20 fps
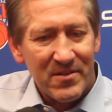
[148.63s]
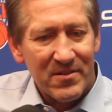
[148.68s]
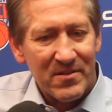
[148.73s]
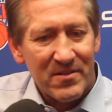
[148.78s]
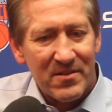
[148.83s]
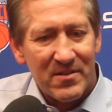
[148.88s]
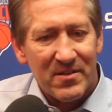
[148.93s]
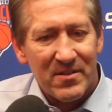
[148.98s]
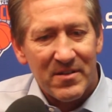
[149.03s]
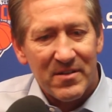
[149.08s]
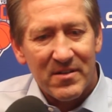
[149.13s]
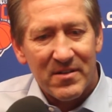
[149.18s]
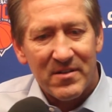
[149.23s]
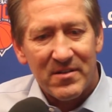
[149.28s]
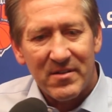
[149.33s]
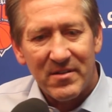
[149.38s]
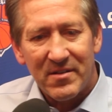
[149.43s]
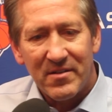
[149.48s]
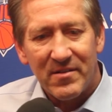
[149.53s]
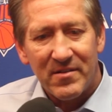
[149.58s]
and
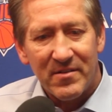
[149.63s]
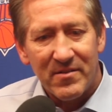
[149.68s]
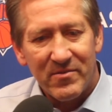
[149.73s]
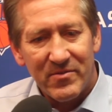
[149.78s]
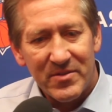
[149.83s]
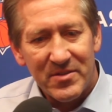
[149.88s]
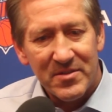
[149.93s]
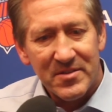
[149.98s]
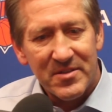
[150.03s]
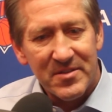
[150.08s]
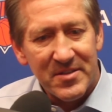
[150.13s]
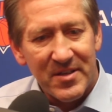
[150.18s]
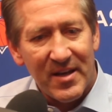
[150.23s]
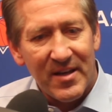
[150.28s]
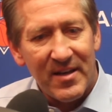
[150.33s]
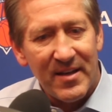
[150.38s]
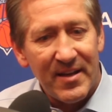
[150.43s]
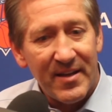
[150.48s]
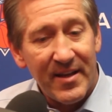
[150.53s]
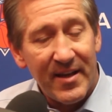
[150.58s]
we just
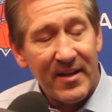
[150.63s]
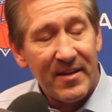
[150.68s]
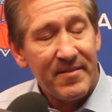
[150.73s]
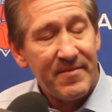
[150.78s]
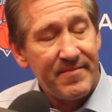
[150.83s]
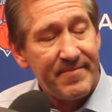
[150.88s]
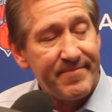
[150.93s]
decided on that.